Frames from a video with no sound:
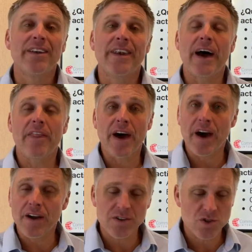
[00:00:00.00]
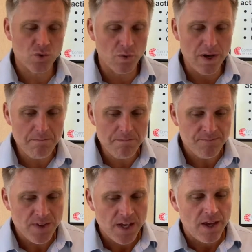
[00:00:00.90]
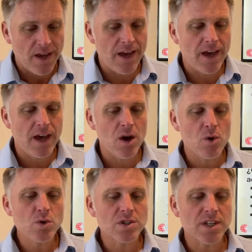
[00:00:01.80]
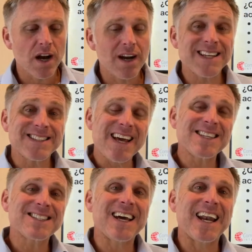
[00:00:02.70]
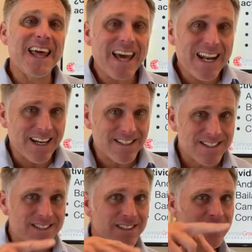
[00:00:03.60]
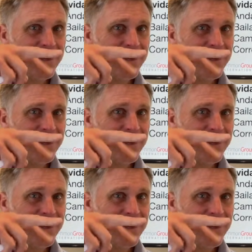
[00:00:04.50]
nadar, swim, usar las escaleras